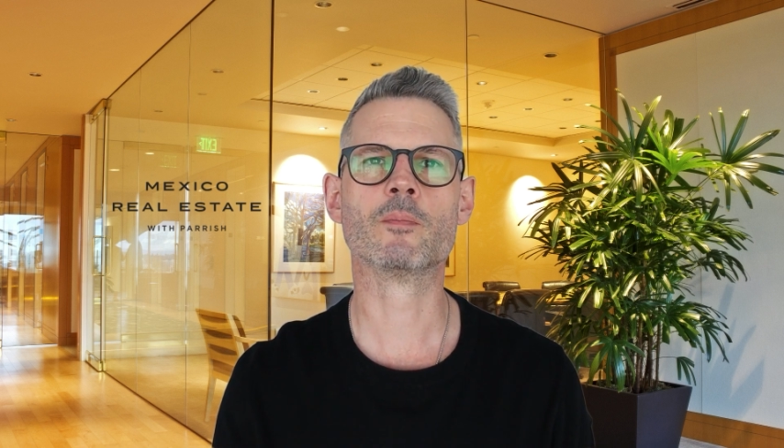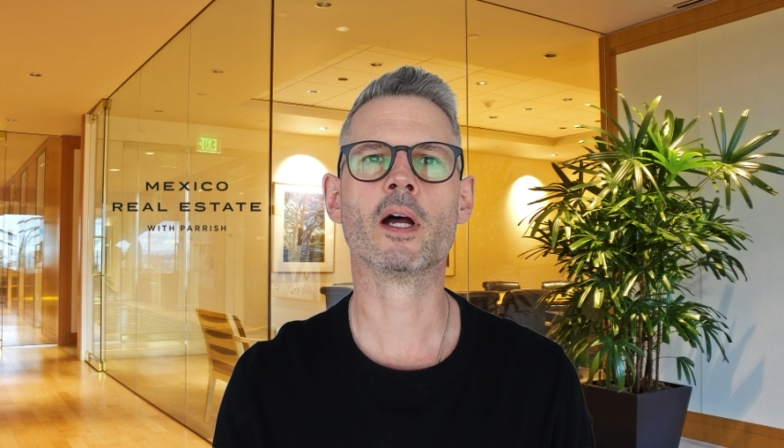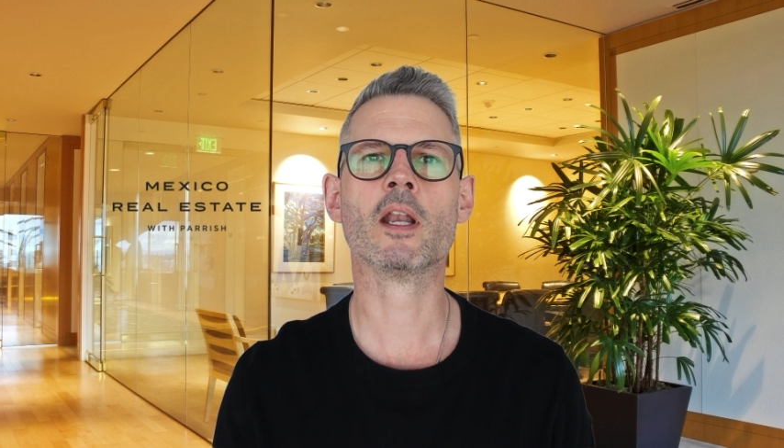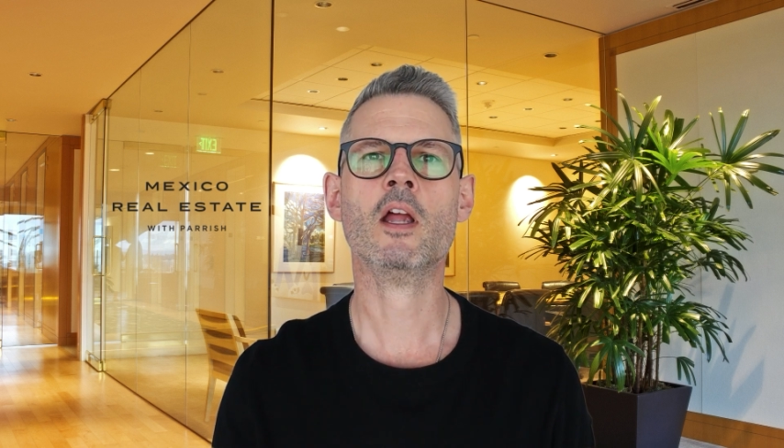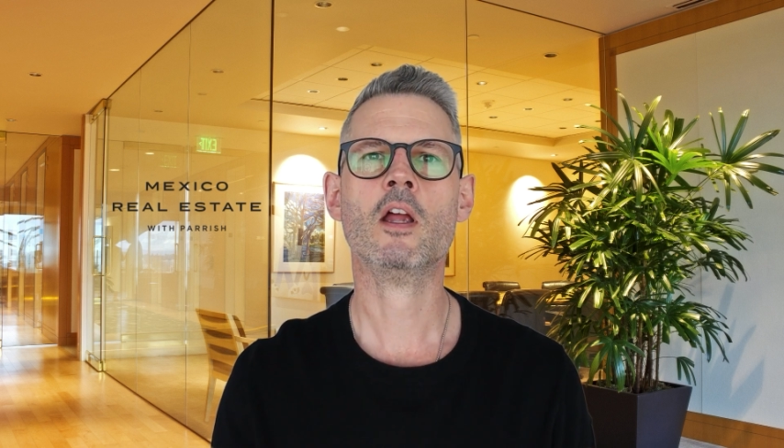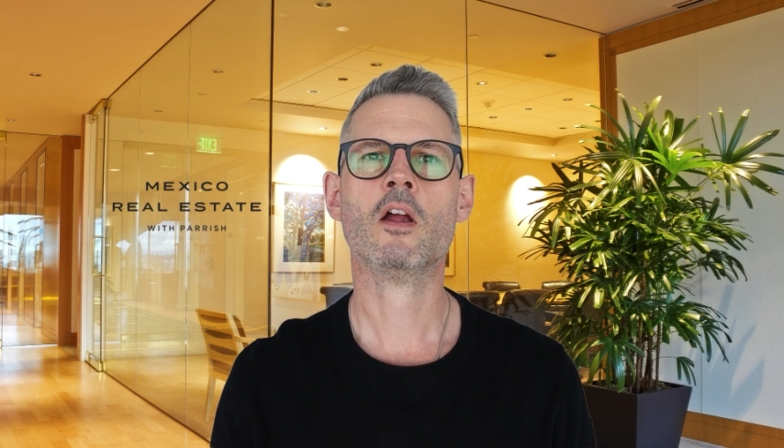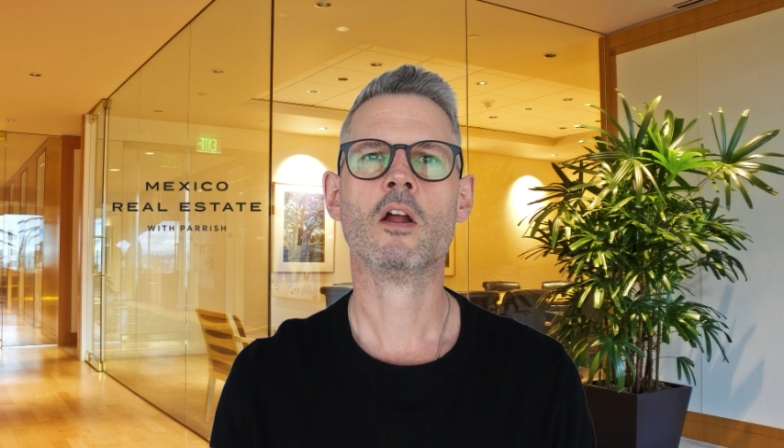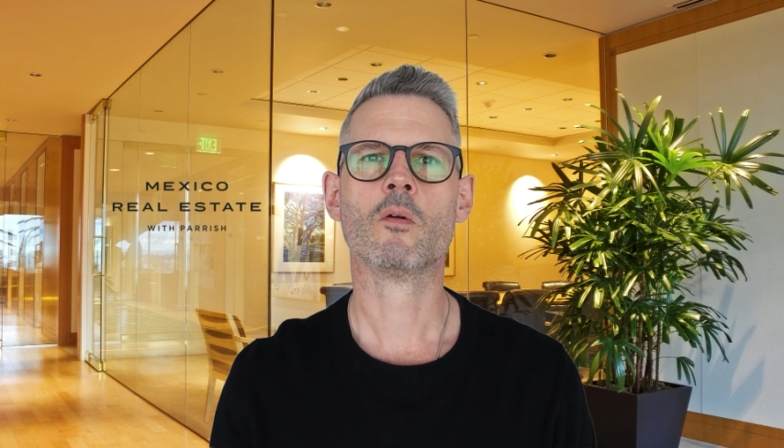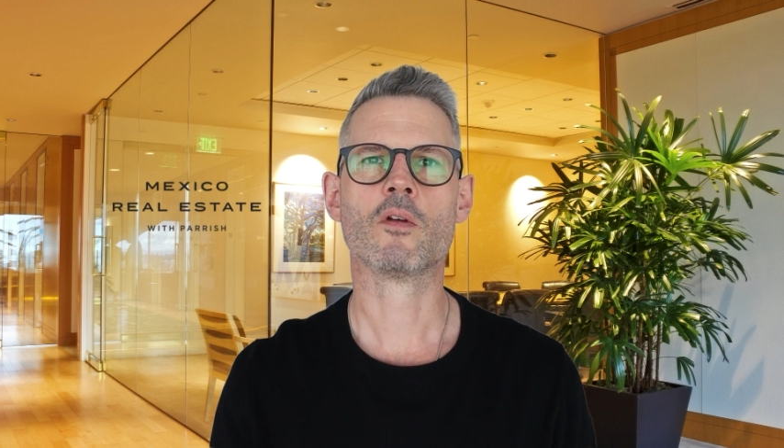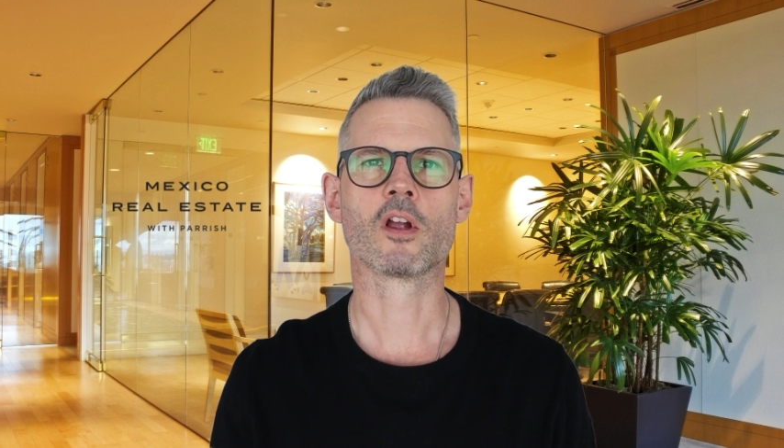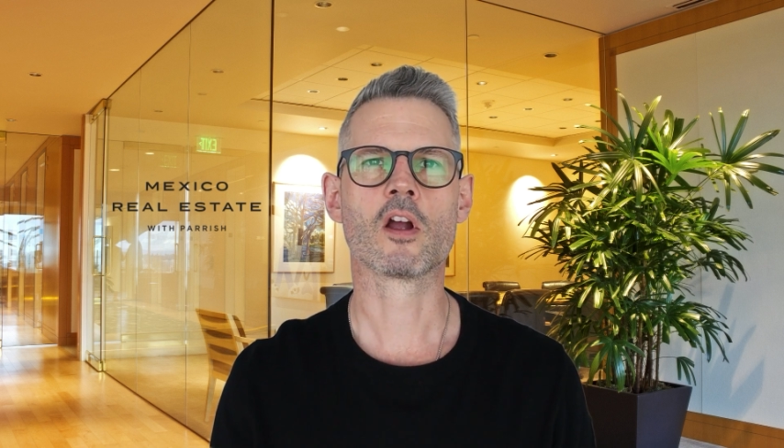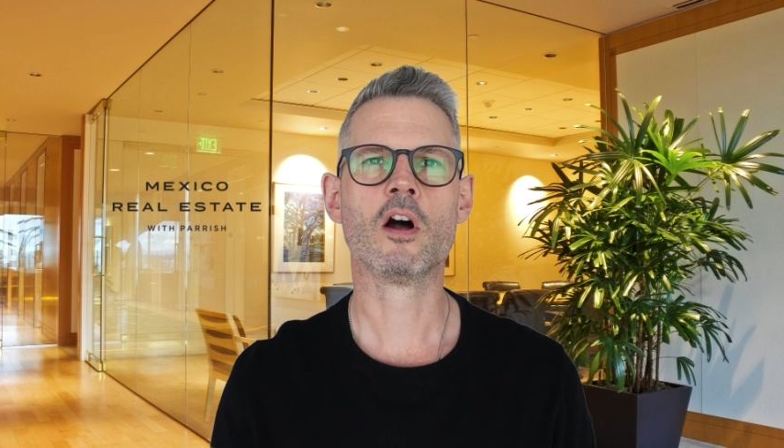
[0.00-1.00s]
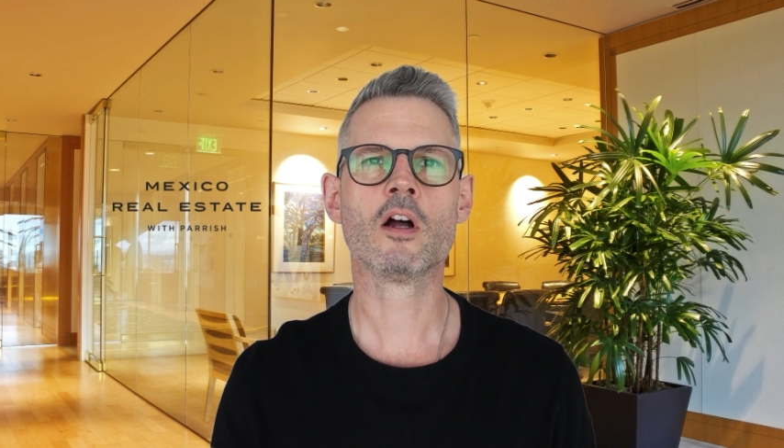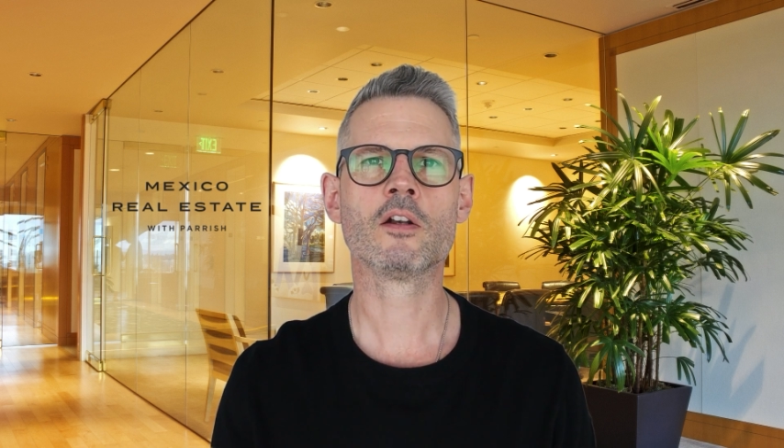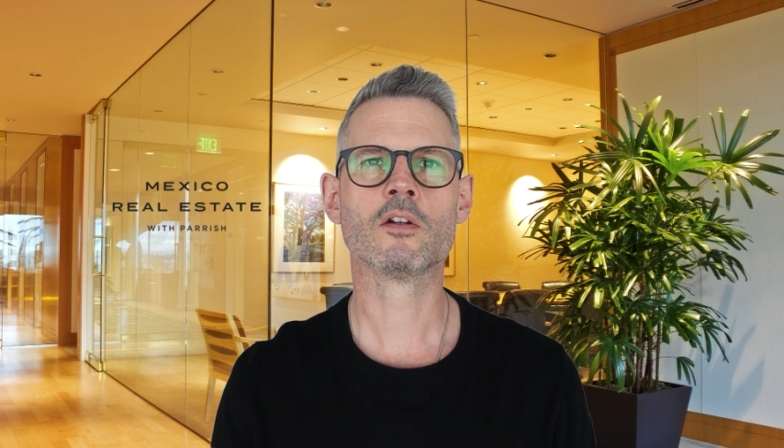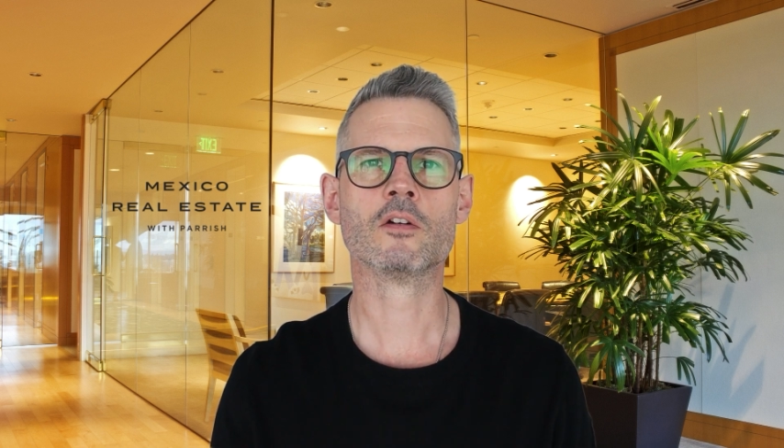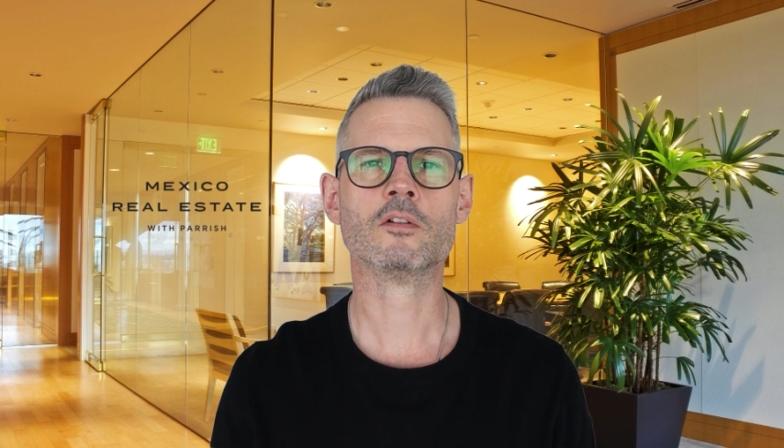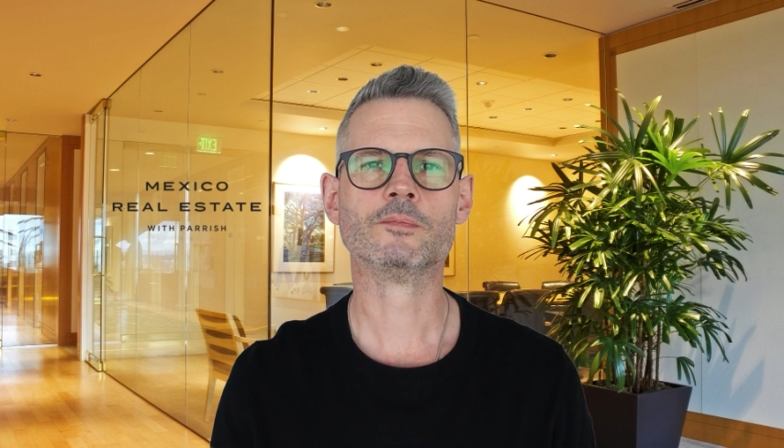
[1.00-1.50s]
But with a
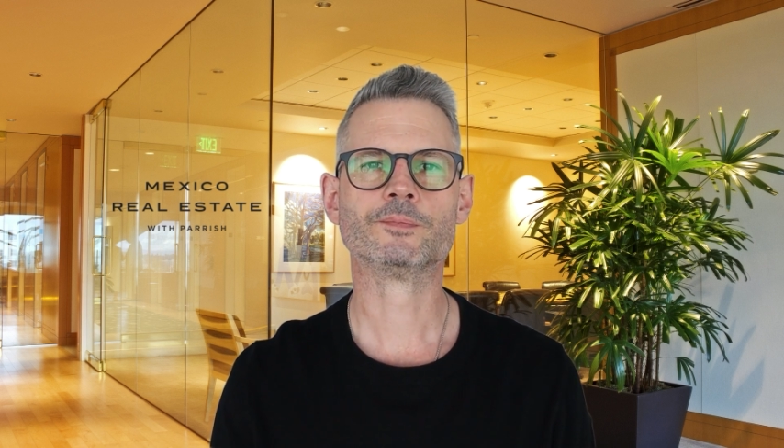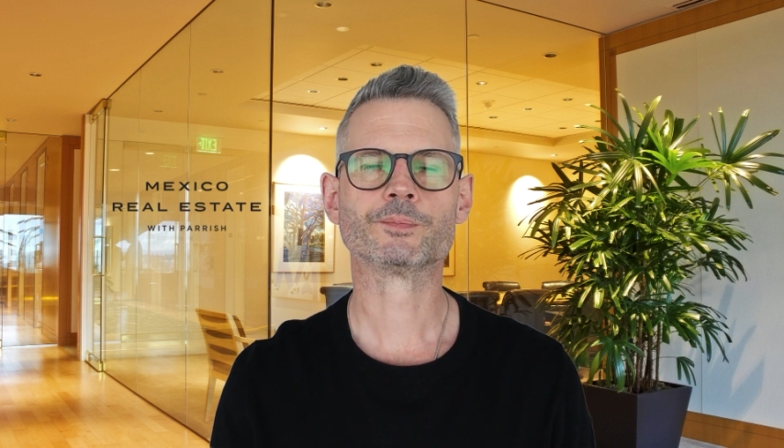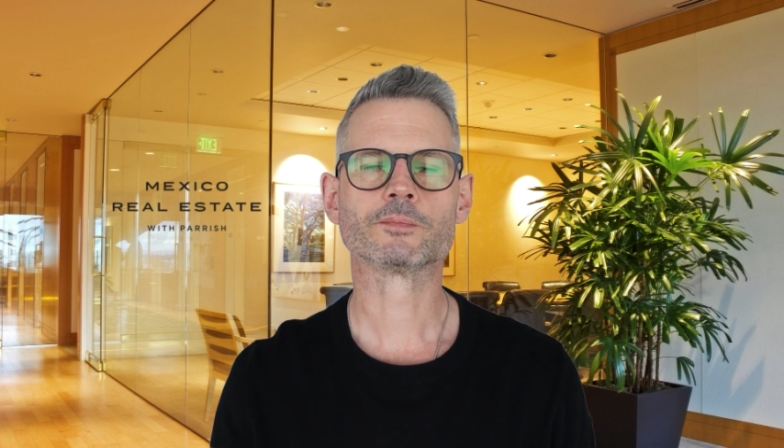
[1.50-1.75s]
condo